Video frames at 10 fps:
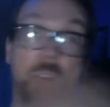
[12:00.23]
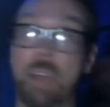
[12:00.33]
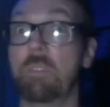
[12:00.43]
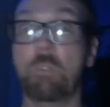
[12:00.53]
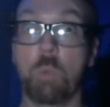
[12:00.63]

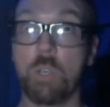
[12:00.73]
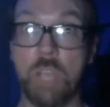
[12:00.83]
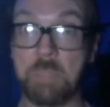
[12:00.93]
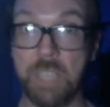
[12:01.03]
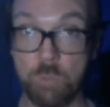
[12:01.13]
5 different
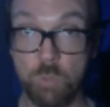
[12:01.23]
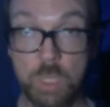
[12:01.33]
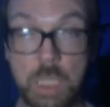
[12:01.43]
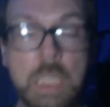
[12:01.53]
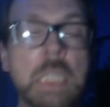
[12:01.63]
workshops
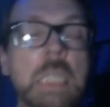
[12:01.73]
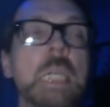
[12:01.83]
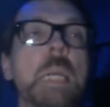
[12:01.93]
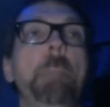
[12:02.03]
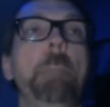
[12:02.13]
scheduled.
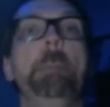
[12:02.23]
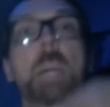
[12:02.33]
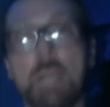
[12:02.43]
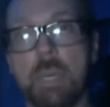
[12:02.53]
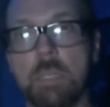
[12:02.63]

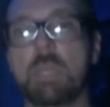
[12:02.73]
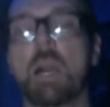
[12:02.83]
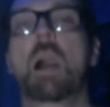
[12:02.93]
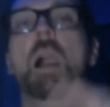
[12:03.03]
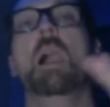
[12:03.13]
But
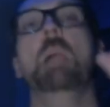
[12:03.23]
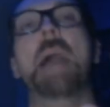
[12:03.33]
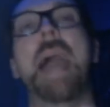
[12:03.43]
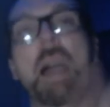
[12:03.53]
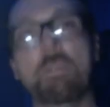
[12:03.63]

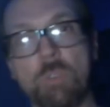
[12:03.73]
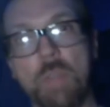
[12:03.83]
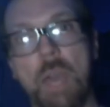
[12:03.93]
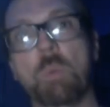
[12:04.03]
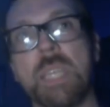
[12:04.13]

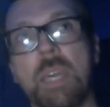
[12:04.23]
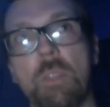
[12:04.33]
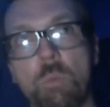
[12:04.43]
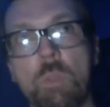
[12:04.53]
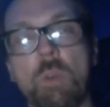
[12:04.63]
after that, once I
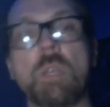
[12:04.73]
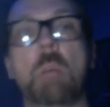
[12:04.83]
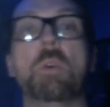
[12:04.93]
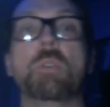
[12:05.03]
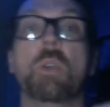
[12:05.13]
get through those,
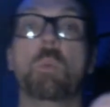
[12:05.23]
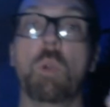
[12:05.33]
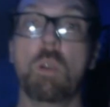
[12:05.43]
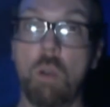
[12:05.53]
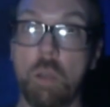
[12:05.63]
I'm also going to
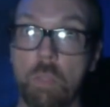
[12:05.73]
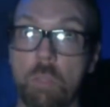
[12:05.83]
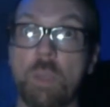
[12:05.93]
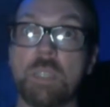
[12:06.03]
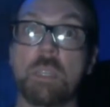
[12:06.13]
work on
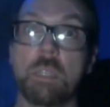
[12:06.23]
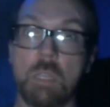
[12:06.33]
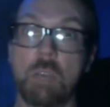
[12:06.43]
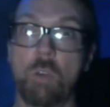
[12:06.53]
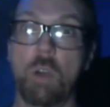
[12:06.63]
the rest of the
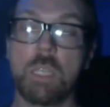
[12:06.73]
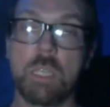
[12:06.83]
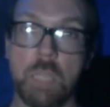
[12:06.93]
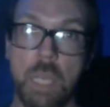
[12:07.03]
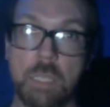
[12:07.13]
stuff on
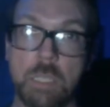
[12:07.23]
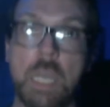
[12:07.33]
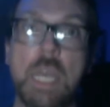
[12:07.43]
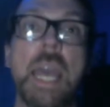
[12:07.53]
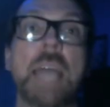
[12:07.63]
this
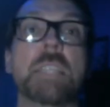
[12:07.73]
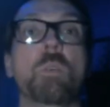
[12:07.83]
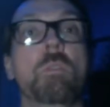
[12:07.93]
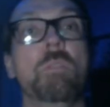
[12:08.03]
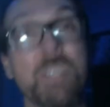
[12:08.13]
list. And
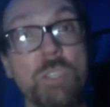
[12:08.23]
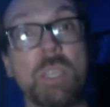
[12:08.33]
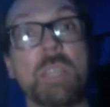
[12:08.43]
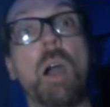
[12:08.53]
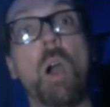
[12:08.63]
so
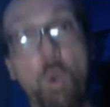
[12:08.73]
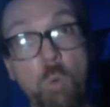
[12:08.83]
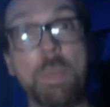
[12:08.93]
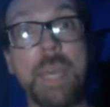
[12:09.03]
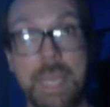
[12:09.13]
eventually the
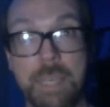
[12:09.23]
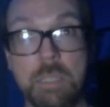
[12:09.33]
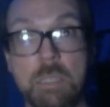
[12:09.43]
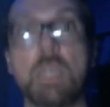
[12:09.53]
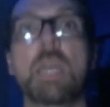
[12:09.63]
hope
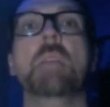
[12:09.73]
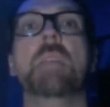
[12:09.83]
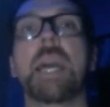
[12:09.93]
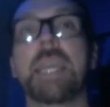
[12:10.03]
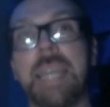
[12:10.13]
is
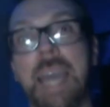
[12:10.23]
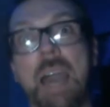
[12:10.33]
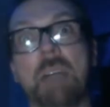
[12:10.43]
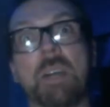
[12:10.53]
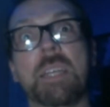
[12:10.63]
that I can
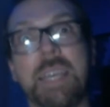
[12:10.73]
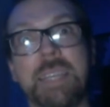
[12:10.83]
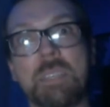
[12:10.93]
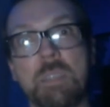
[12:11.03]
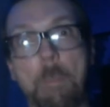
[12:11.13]
have a
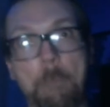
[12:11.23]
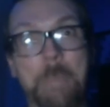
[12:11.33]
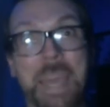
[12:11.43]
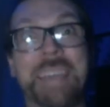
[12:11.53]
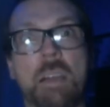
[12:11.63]
nice
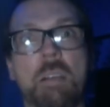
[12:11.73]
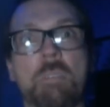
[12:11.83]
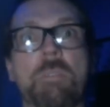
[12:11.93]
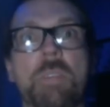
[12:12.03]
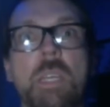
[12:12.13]
bank
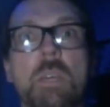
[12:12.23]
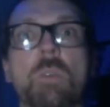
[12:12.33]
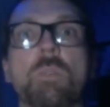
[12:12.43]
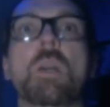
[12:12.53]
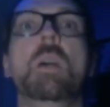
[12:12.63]
of
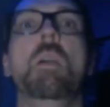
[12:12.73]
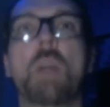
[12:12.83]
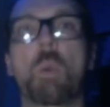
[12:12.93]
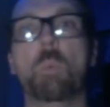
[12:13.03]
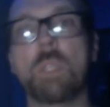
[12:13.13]
videos
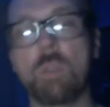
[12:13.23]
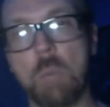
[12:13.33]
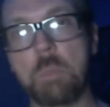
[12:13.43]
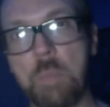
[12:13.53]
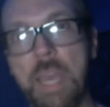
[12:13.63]
that when you
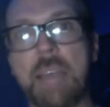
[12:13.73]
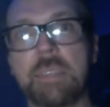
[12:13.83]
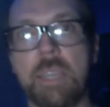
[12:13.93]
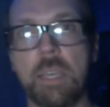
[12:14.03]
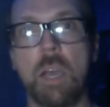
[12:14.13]
come to me
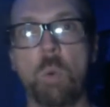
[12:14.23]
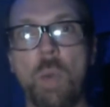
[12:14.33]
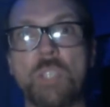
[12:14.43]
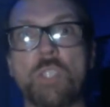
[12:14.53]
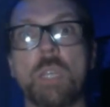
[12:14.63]
asking a
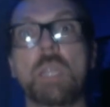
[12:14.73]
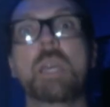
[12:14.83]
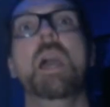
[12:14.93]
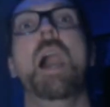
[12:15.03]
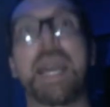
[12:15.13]
question,
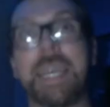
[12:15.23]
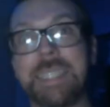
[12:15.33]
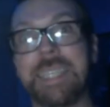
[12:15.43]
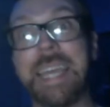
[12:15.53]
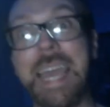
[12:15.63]
I
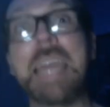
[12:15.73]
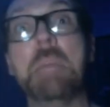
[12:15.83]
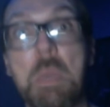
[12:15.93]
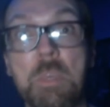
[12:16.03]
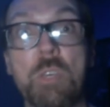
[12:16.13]
can say,
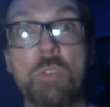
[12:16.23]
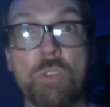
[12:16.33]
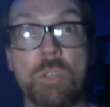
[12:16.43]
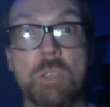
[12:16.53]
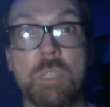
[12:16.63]
hey, maybe you
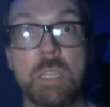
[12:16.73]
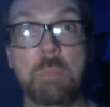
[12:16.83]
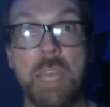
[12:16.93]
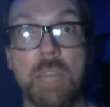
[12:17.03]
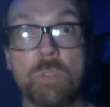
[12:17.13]
should
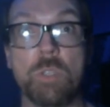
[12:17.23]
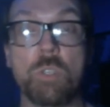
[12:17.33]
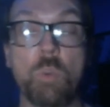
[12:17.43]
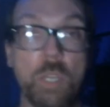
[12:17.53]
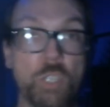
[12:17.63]
see me answer
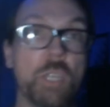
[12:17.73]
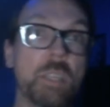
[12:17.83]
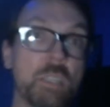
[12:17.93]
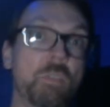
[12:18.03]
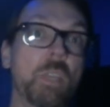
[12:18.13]
this question
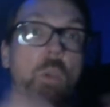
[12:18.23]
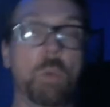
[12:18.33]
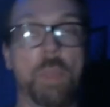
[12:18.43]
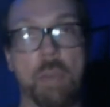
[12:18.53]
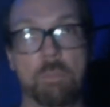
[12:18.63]
in this
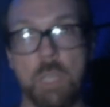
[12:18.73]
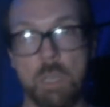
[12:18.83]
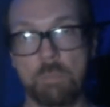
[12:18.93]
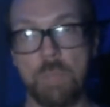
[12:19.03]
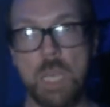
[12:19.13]
video or that
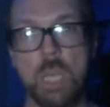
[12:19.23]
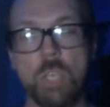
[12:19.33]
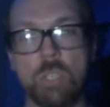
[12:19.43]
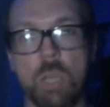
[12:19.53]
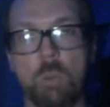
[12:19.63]
video.
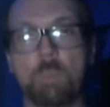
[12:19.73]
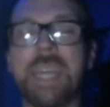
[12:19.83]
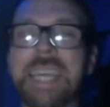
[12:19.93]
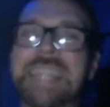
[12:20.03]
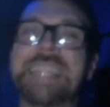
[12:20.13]
So
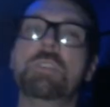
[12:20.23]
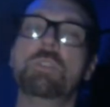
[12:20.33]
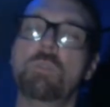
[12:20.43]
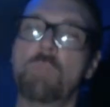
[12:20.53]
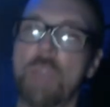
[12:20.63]
again, this
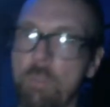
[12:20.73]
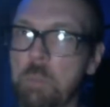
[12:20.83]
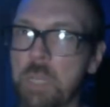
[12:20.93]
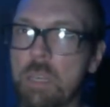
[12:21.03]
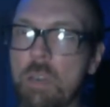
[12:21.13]
is new for
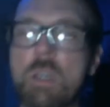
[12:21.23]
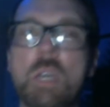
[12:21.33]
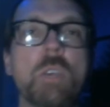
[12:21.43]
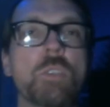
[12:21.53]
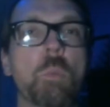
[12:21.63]
everybody though.
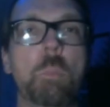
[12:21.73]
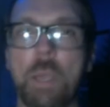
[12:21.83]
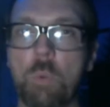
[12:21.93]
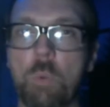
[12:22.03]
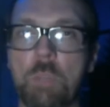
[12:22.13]
So
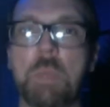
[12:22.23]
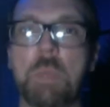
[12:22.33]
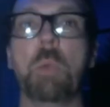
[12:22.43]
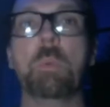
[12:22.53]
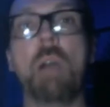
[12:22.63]
bear with
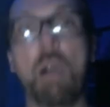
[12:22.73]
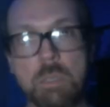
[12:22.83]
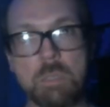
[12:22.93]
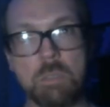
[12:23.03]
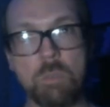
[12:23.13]
me, bear with
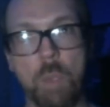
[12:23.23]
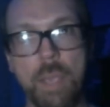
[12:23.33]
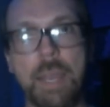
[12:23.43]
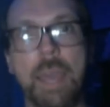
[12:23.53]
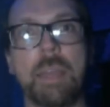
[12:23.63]
us,
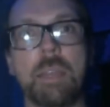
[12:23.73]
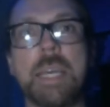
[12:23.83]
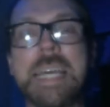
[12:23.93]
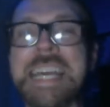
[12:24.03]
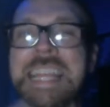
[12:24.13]
right? And